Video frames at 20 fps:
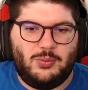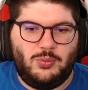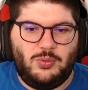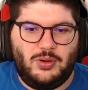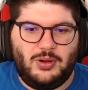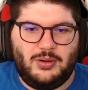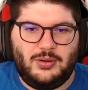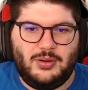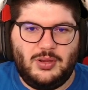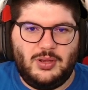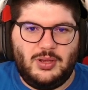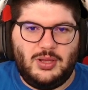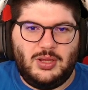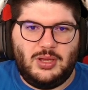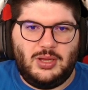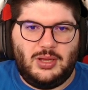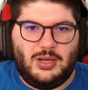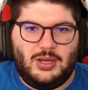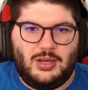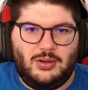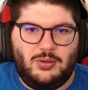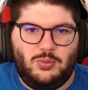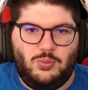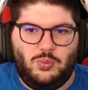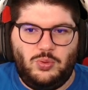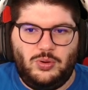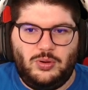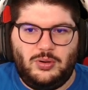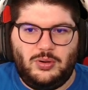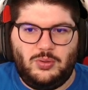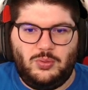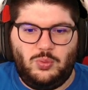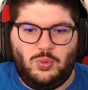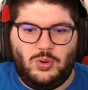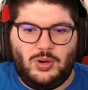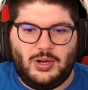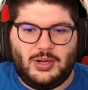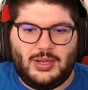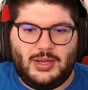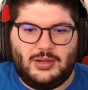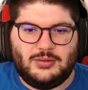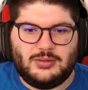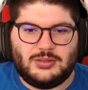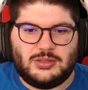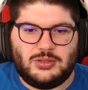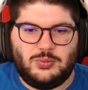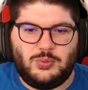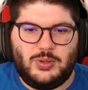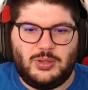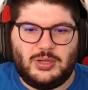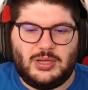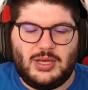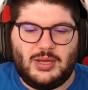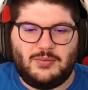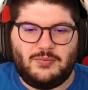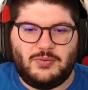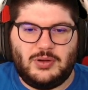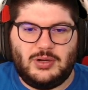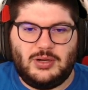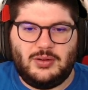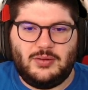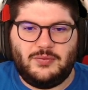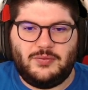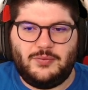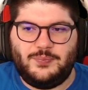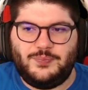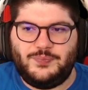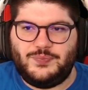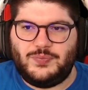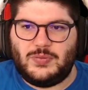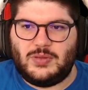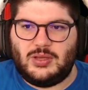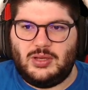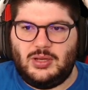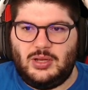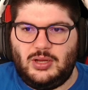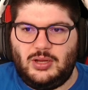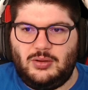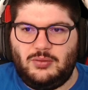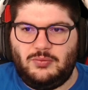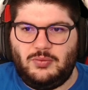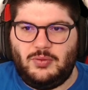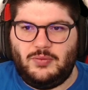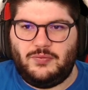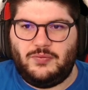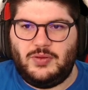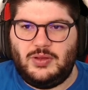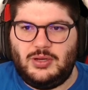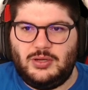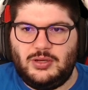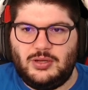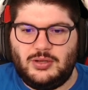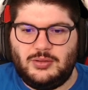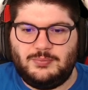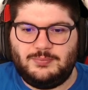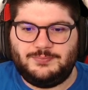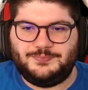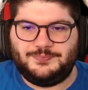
one would work out, so we'd get rid of Rafinha.